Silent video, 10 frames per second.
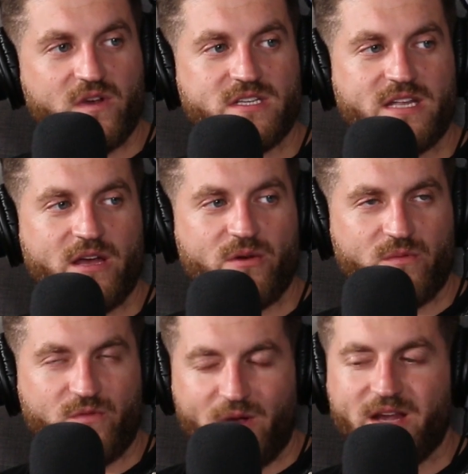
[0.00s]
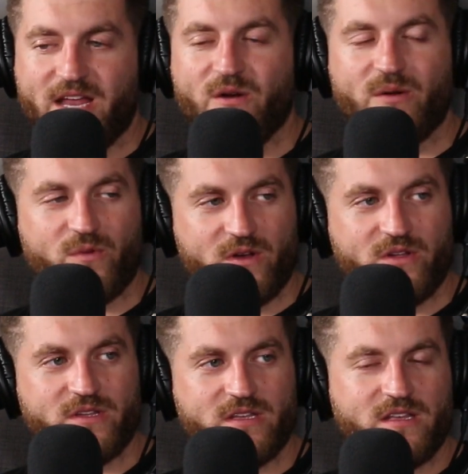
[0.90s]
for right now, I
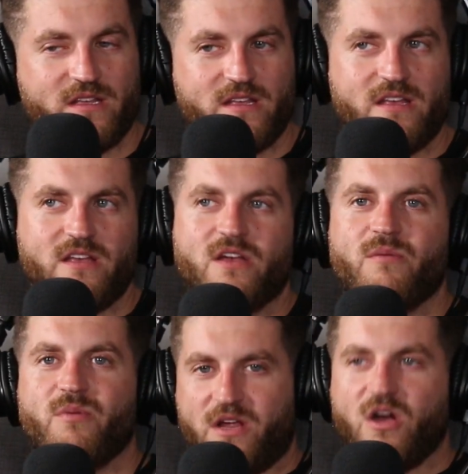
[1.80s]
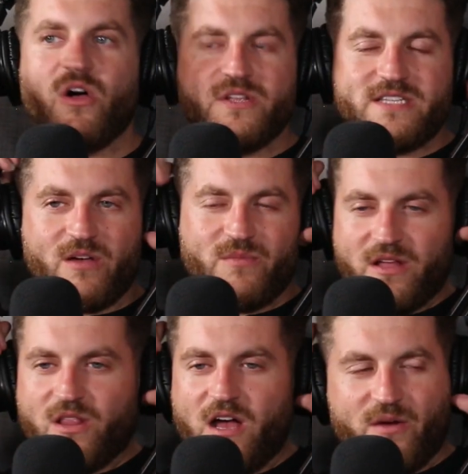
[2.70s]
will. But Colin's helped me
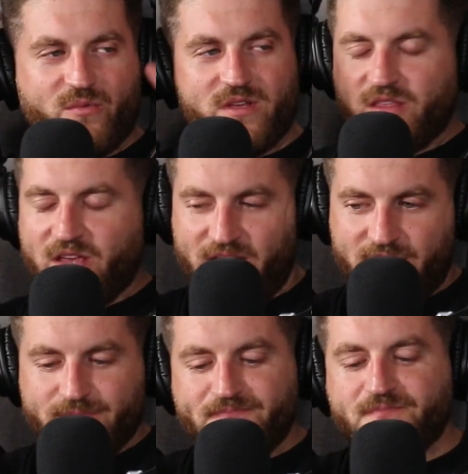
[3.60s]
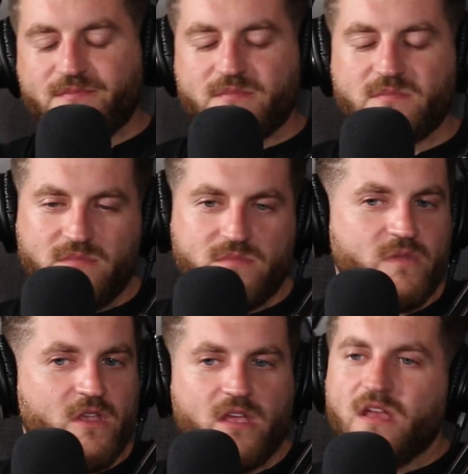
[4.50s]
a lot with like,
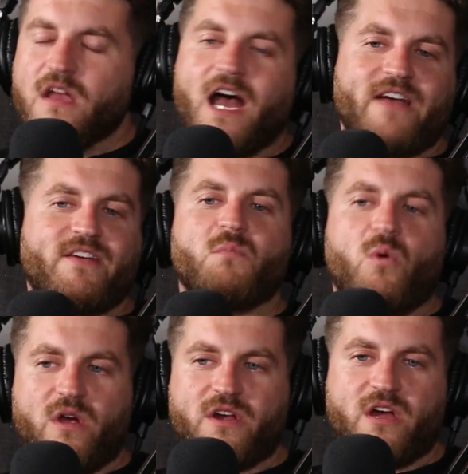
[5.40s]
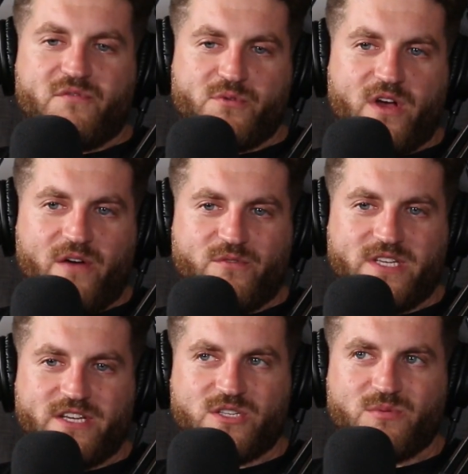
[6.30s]
I've had more uncomfortable
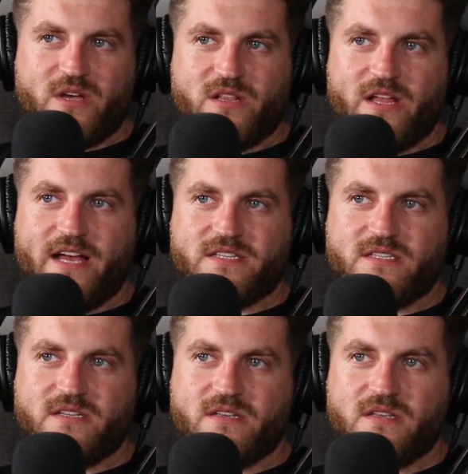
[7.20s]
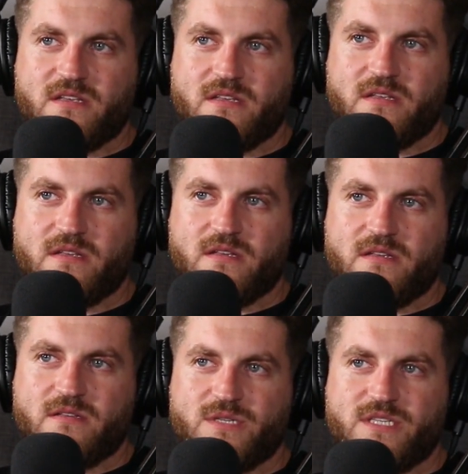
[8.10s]
conversations probably the last
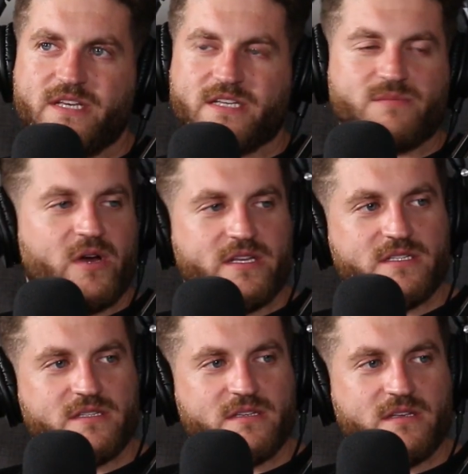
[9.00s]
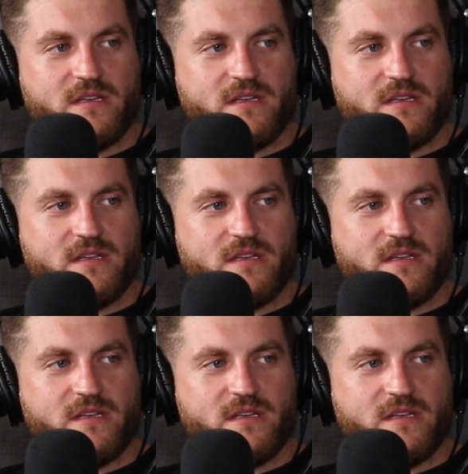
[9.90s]
6 months